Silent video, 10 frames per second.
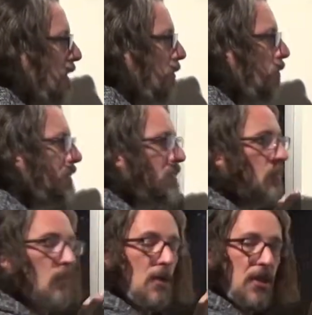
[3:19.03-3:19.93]
What is the
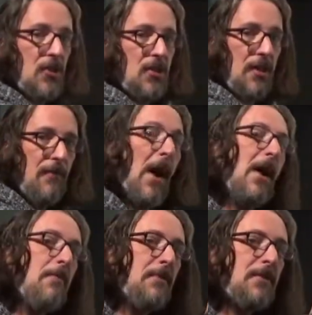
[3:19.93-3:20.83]
religious
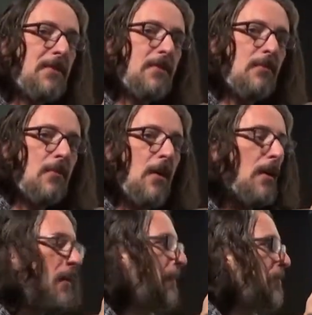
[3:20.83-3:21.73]
environment?
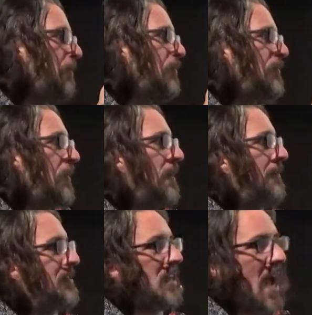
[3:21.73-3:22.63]
If
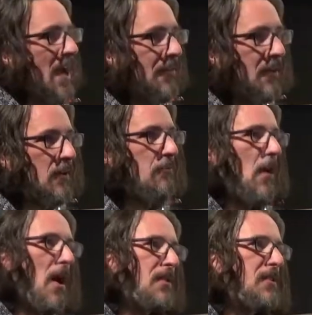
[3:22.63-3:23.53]
it's Catholic or
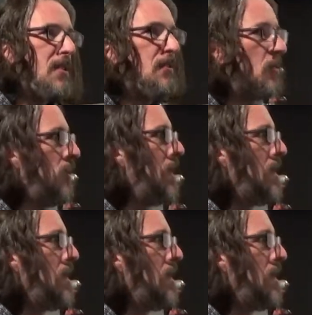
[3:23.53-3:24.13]
Protestant or